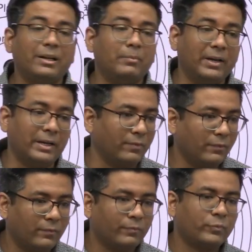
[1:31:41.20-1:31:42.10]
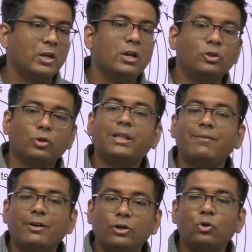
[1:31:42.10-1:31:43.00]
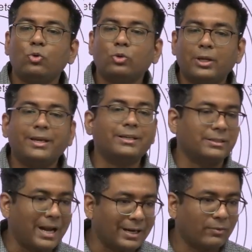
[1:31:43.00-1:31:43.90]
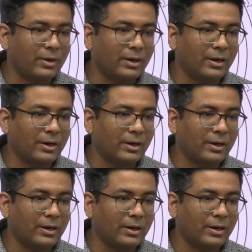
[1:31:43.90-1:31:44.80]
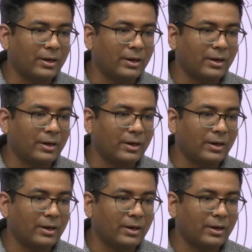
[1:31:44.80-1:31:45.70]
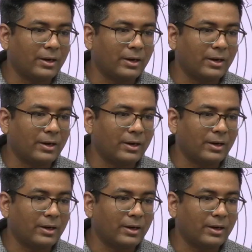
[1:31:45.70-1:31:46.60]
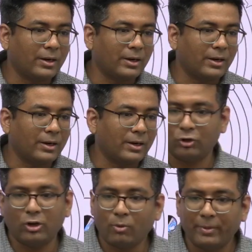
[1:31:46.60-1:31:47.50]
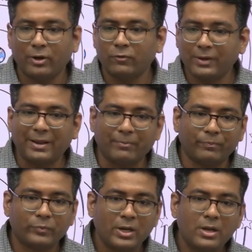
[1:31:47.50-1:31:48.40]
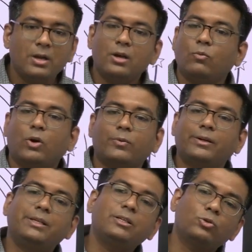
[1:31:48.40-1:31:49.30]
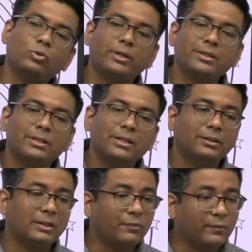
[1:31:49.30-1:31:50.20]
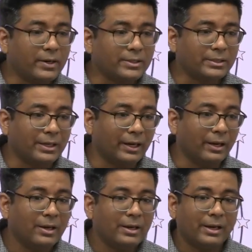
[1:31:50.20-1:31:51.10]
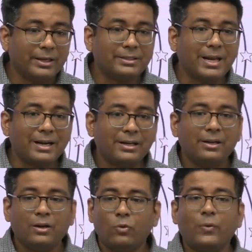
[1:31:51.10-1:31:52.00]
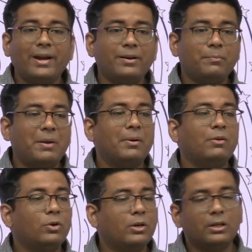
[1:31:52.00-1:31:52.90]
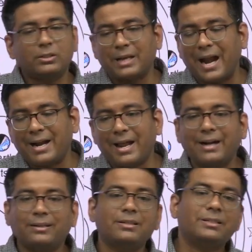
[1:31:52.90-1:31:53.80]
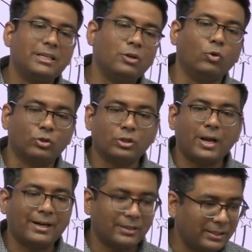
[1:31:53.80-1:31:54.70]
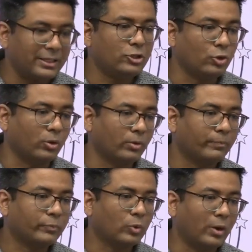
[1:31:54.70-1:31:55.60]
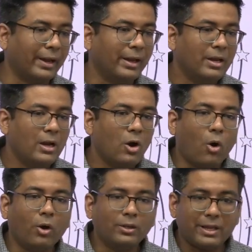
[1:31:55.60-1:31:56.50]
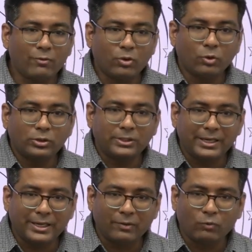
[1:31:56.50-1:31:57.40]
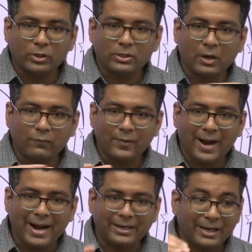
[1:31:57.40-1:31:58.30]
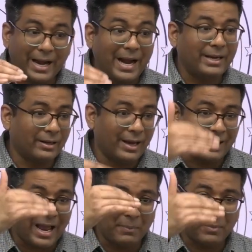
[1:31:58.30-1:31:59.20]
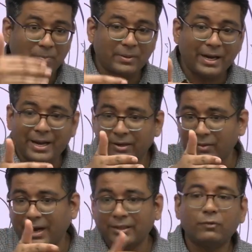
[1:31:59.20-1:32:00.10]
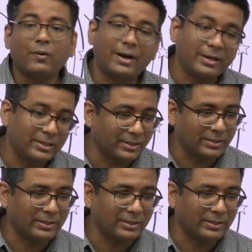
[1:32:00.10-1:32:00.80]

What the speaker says: belief. So there were two things that were actually very difficult or debatable at that particular moment of time. What were these two things? The first thing is that when people would stand at the sea coast, at the seashore, okay, all they could see was a flat end, an abrupt end at the far distance.